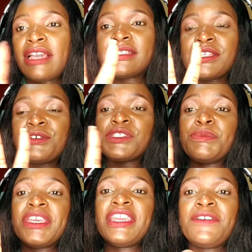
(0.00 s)
Excuse
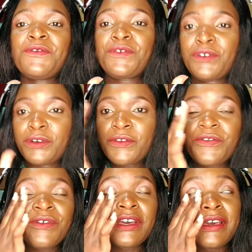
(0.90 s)
me, if
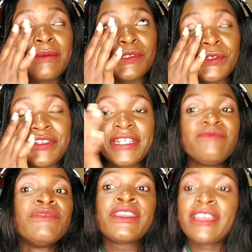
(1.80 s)

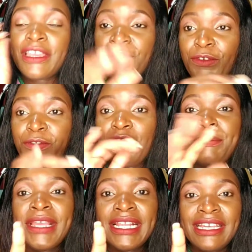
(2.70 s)
you're
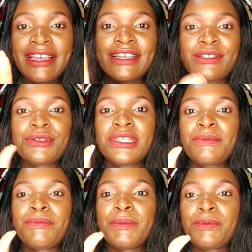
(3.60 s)
familiar
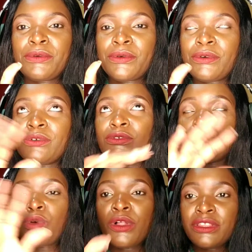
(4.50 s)

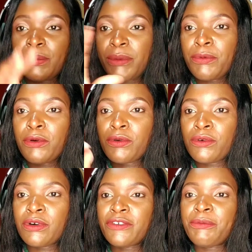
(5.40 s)
to all the people
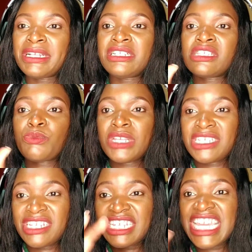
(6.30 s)
who have
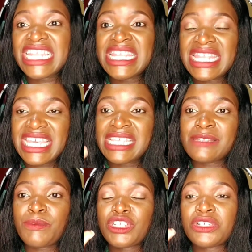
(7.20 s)
participated in
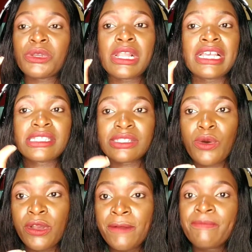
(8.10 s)
this particular
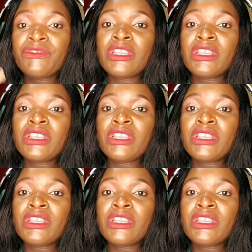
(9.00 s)
song,